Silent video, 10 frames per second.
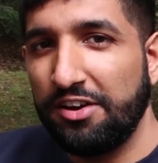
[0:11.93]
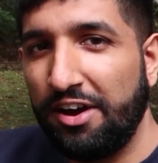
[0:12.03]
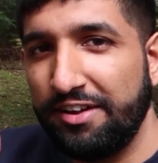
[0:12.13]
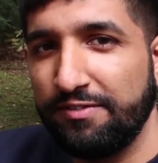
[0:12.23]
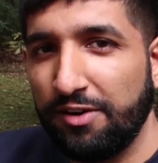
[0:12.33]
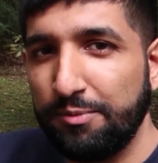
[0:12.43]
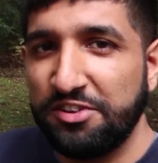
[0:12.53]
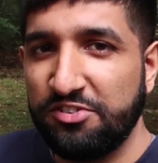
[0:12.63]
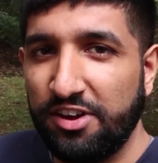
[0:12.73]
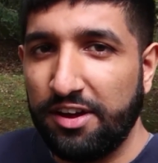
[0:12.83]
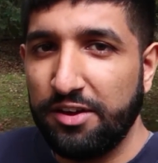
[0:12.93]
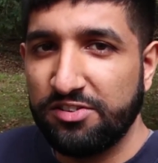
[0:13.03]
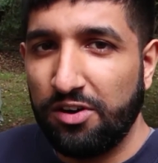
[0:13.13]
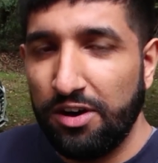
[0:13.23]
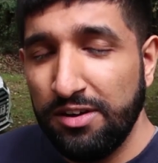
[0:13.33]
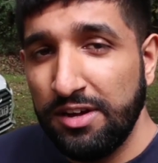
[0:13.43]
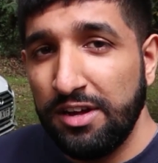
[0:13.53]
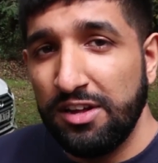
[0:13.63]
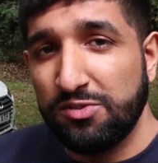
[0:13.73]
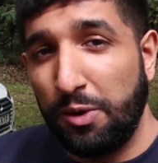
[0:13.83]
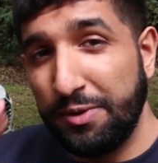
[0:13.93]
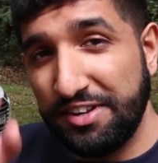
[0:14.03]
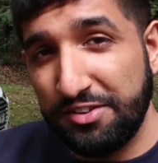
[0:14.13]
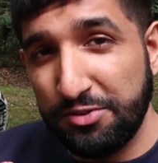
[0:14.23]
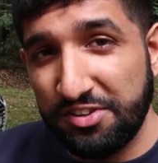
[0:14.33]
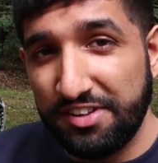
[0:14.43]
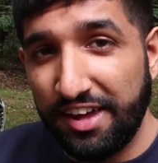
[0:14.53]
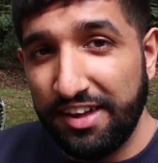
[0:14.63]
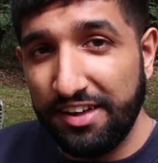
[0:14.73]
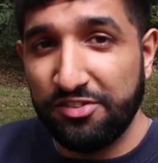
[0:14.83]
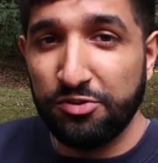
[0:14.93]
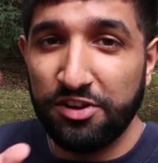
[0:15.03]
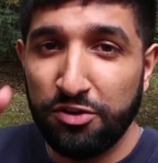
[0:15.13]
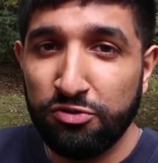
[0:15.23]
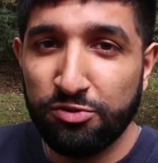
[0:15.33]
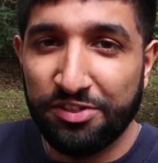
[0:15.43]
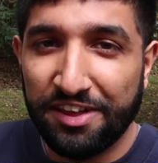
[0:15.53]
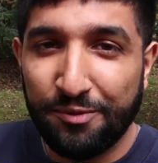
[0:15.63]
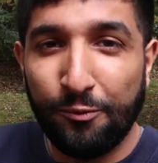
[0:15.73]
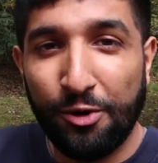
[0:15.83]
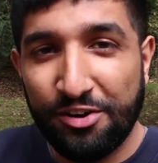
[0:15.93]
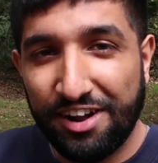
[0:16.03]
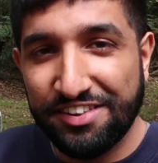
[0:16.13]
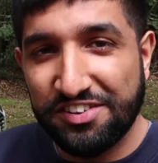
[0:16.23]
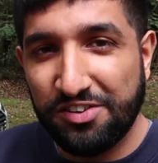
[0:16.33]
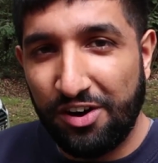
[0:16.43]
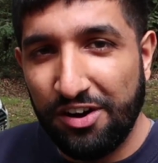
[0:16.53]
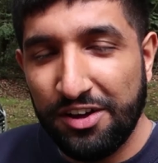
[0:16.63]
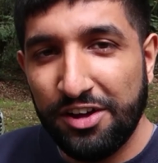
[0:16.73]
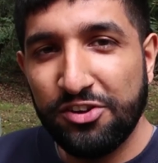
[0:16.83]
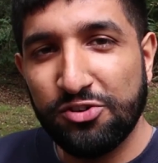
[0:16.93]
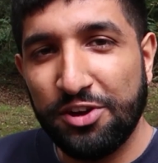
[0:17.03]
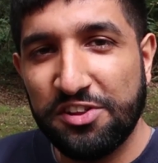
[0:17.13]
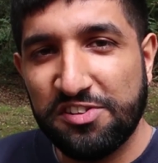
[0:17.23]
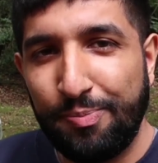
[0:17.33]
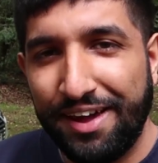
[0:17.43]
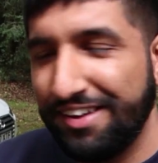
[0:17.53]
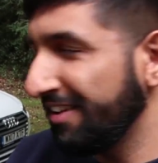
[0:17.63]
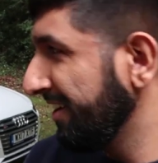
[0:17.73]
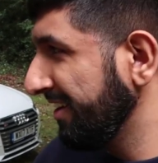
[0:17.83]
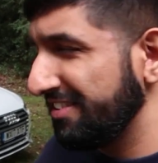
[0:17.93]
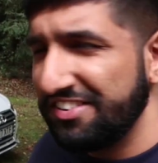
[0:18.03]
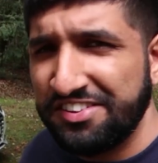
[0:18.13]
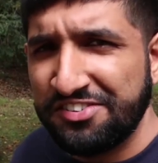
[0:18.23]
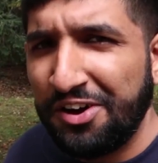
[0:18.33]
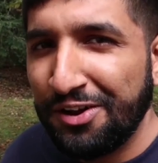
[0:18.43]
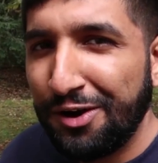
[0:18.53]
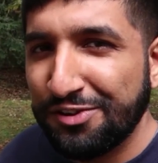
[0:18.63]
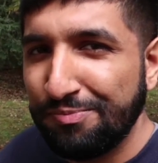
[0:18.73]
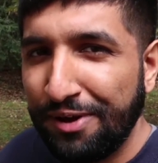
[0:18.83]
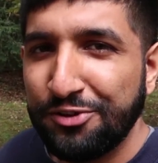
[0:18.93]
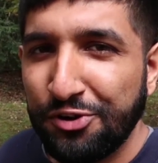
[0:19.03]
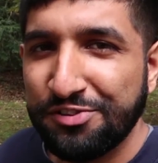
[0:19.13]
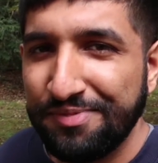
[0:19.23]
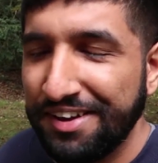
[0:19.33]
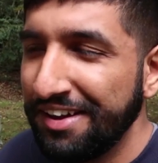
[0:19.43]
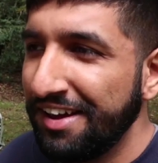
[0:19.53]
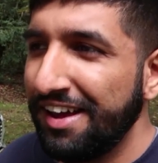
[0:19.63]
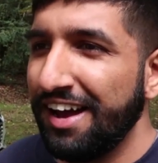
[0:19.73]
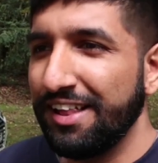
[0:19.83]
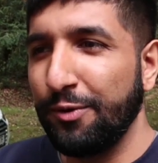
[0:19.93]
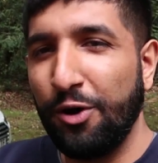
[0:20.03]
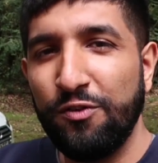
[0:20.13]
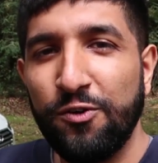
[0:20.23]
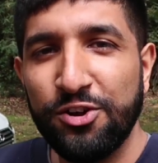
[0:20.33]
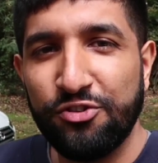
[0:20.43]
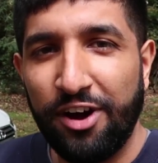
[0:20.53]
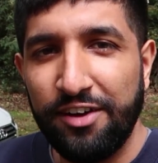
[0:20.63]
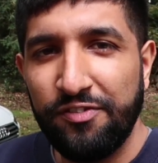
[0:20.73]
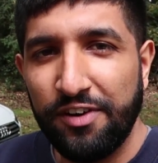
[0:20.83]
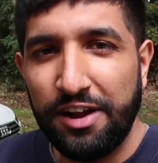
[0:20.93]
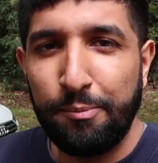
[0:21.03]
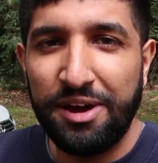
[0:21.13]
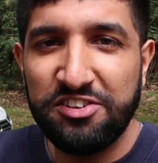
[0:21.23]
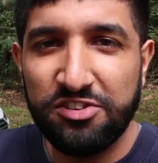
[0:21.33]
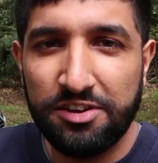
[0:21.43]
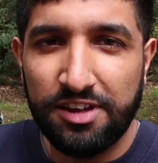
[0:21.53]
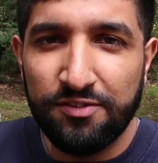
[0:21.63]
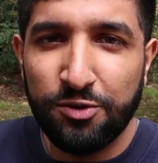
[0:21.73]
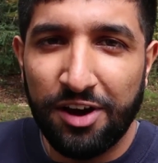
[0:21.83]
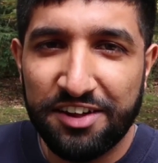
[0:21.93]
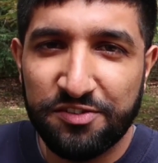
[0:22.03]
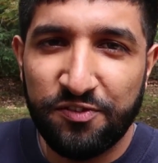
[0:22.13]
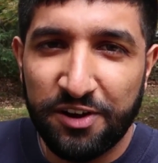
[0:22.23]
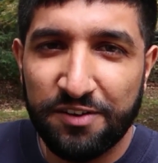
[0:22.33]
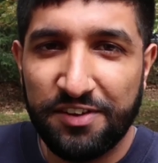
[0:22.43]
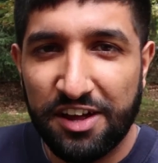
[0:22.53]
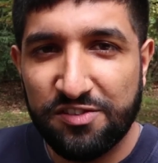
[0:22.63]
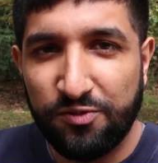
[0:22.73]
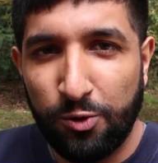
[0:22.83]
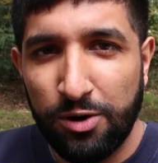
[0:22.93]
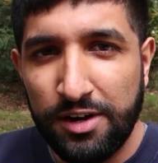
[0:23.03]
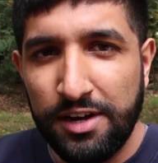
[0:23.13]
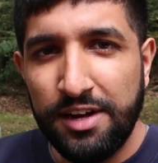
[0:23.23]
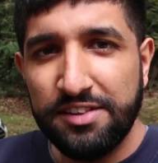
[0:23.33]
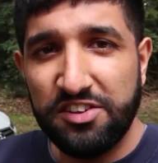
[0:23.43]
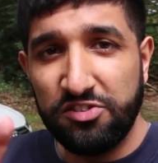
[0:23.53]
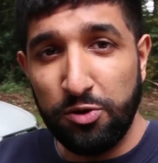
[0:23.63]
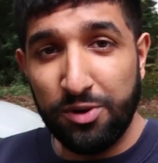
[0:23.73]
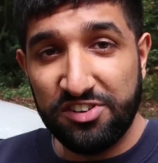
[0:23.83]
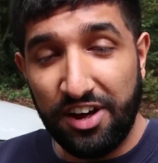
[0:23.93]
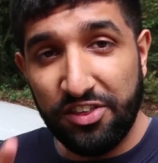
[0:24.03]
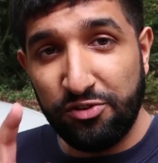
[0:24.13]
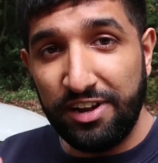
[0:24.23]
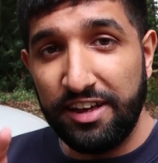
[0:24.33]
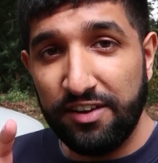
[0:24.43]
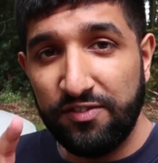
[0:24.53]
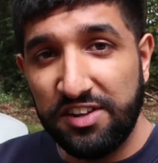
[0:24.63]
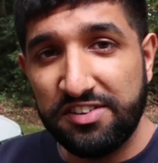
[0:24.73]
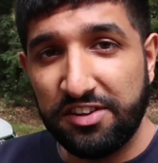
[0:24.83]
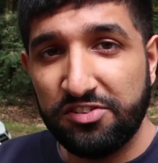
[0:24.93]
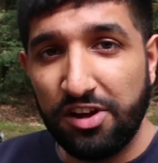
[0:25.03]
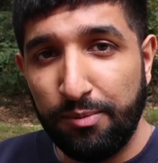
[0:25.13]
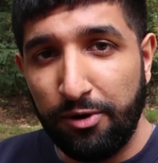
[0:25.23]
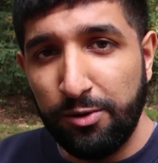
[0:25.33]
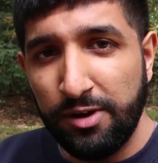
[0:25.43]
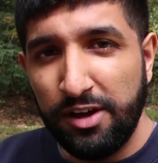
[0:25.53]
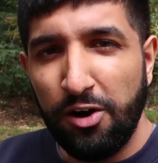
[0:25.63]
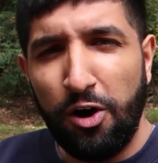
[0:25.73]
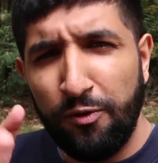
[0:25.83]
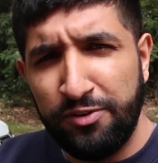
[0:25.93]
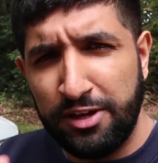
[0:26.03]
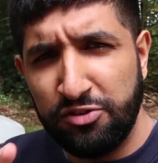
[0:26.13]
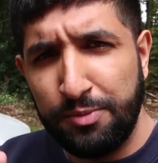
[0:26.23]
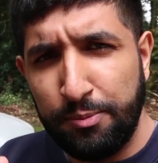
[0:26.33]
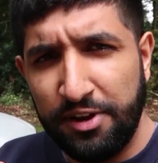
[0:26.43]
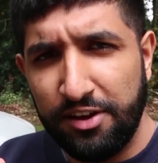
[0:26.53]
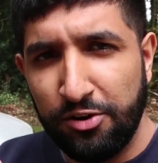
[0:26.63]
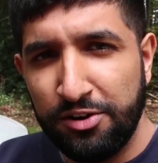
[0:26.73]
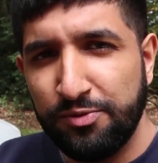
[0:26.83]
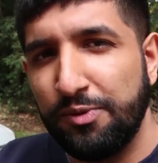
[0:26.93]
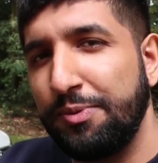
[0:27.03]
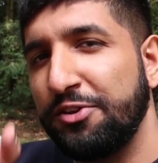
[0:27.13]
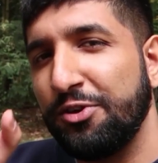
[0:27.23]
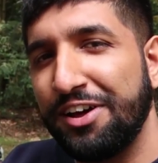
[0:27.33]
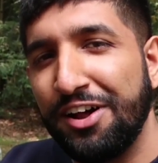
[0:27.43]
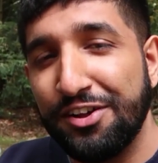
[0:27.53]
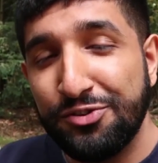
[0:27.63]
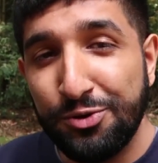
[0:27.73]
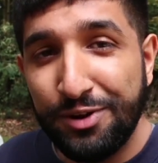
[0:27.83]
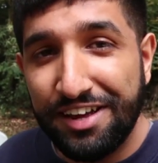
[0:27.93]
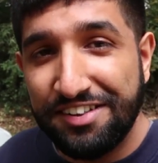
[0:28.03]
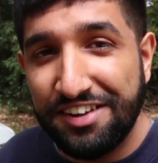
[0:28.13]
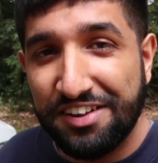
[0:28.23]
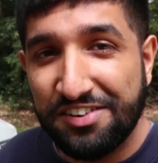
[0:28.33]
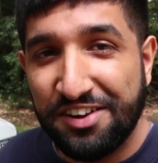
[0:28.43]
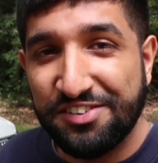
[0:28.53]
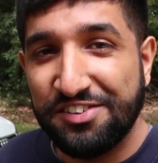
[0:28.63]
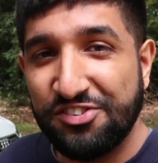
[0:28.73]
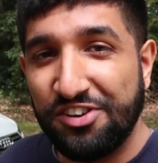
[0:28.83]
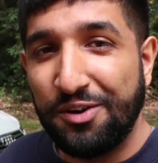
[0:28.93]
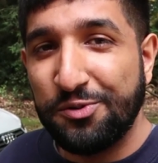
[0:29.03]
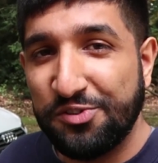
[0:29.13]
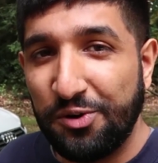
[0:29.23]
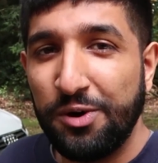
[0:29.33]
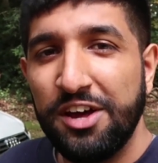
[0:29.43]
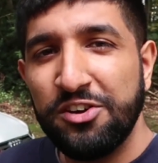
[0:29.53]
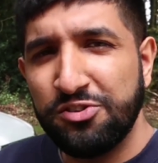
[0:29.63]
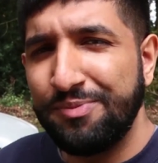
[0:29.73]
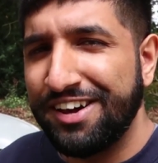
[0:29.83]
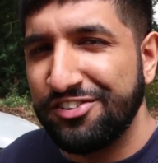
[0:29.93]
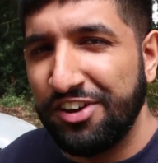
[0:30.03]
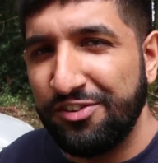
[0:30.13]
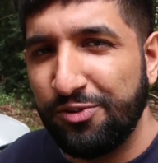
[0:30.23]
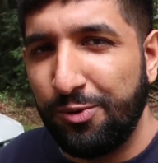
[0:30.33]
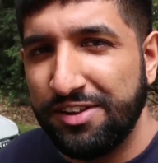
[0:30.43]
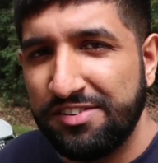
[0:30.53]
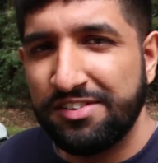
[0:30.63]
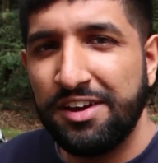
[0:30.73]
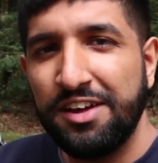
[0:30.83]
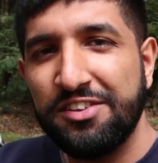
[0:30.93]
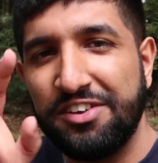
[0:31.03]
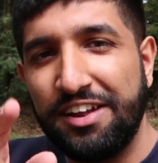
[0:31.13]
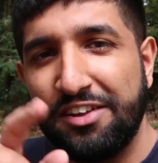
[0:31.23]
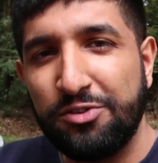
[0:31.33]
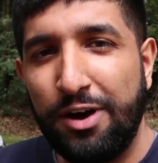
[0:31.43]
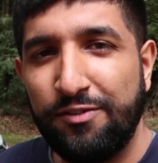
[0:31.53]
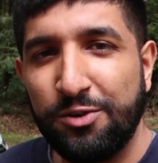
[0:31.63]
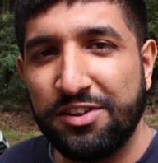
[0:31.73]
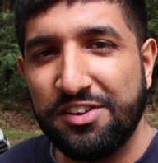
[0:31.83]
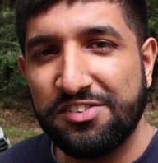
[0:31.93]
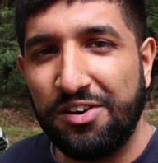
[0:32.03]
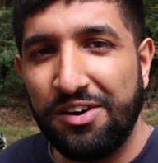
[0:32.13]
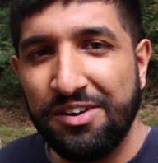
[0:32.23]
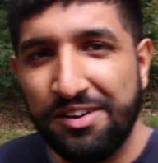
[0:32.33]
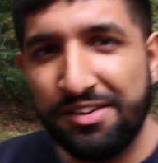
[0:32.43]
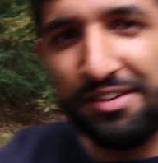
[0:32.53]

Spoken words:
He kindly invited me to check out his car. So what we're going to do today is do the usual thing, walk around this car, show you the spec. This thing's got a lot of spec, trust me. And then we'll go for a drive and I'll basically give you guys a feel of the S4. This new one's got a 3-litre V6 turbo. Hopefully it should be pretty good. We've been doing a lot of 2-litre TSIs on this channel, so should make a change for once. So yeah, let's go have a look at this car.